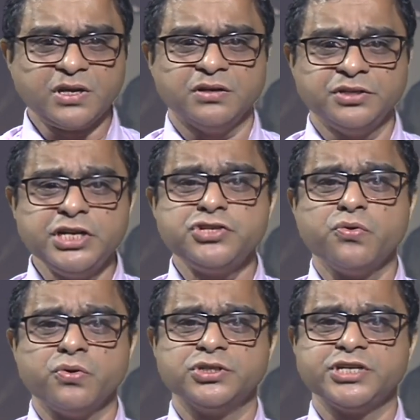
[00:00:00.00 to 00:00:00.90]
These
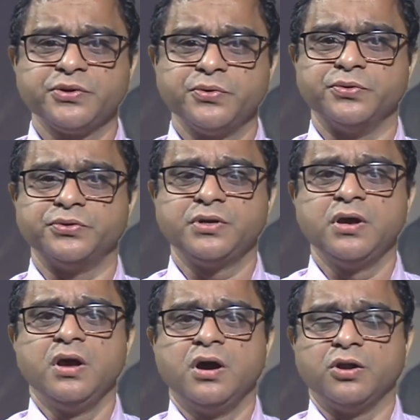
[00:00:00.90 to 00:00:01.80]
goals include
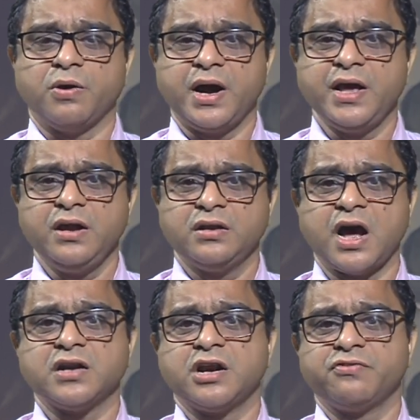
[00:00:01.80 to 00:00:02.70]
lowering the
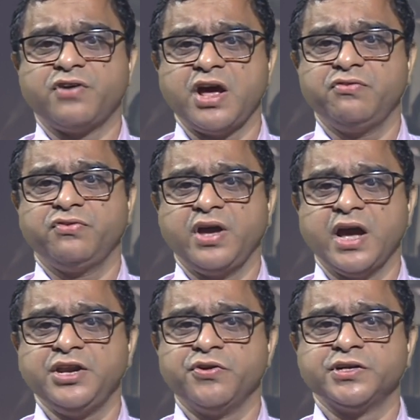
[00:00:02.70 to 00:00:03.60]
under 5
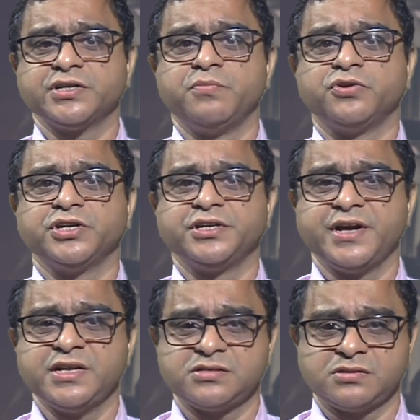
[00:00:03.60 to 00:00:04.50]
and neonatal mortality
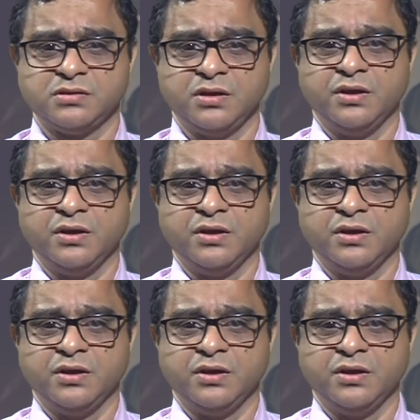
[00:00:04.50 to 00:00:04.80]
rates,